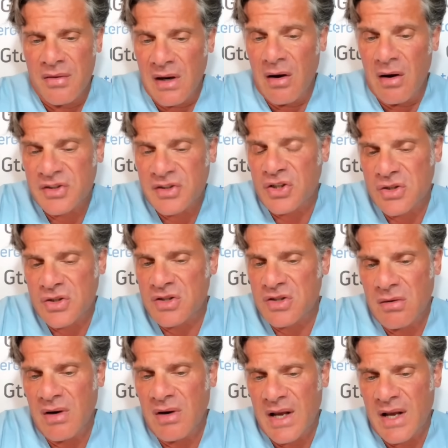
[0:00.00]
lower
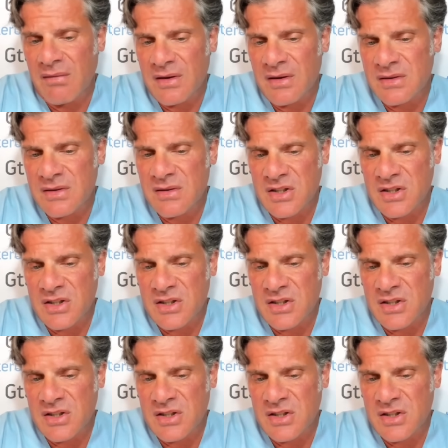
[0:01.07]
testosterone levels.